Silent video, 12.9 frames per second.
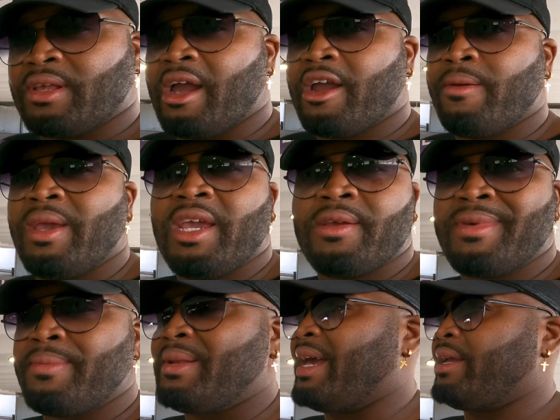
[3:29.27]
Ironman,
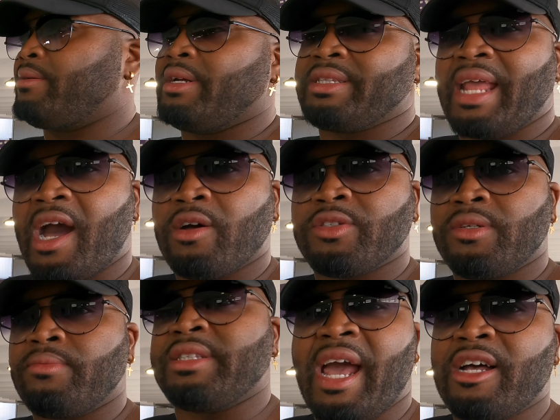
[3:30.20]
maybe like
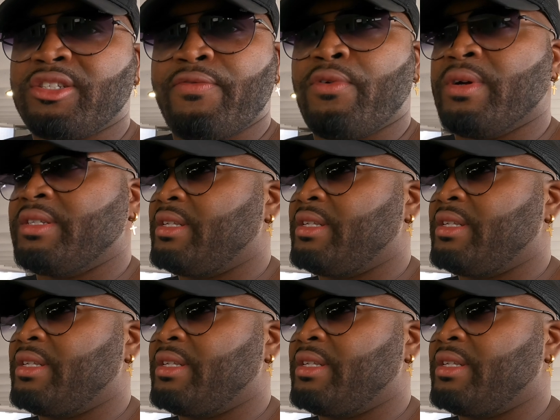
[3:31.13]
$1,000 for a